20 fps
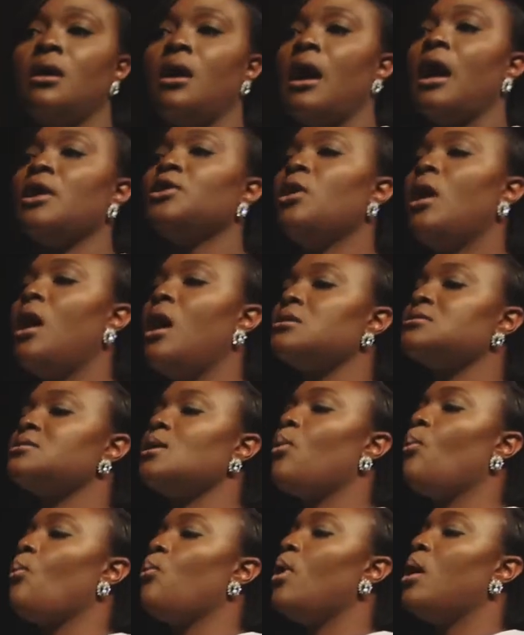And you ask
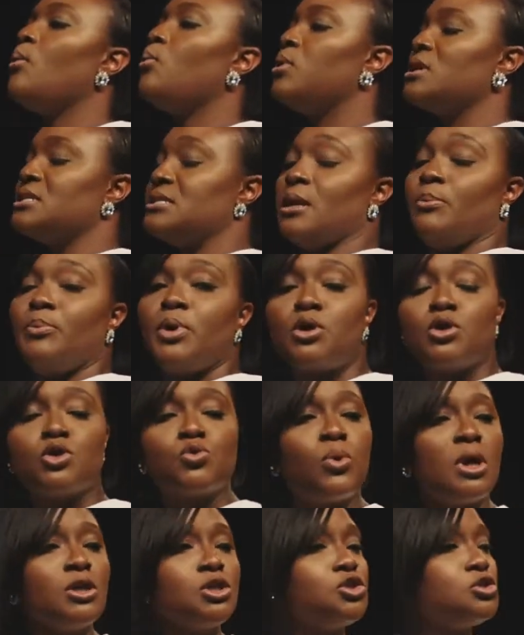them, what was it?
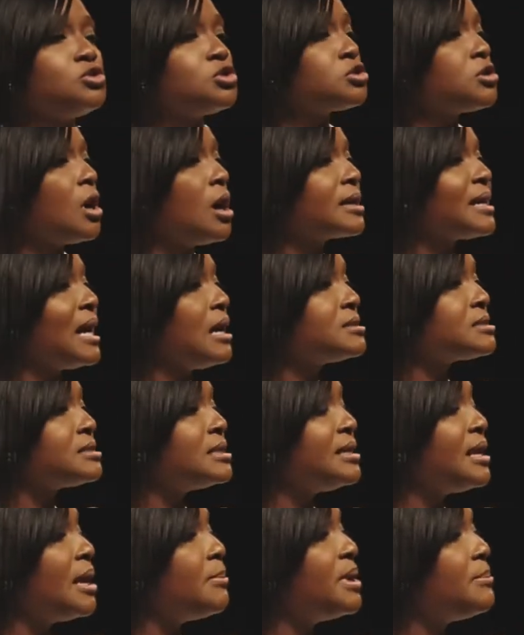Because once you start
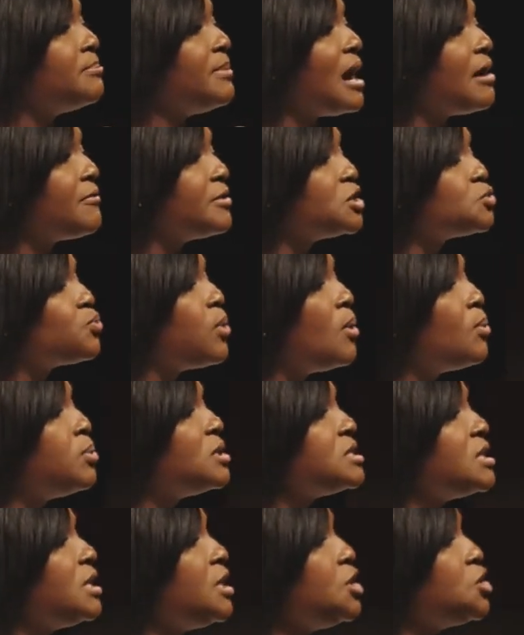counseling them in marriage, what
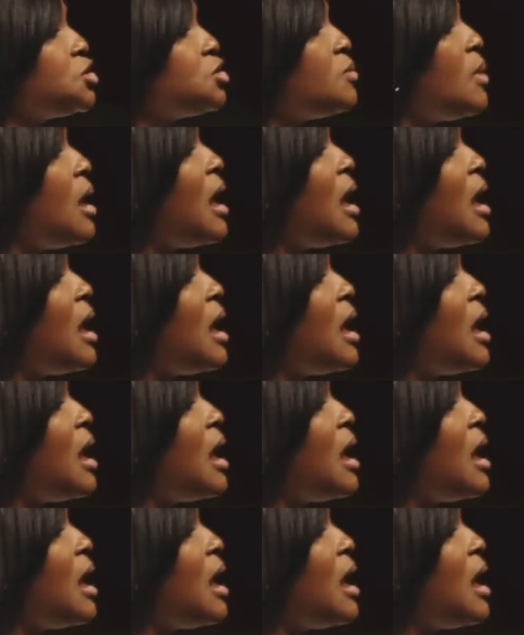was the issue?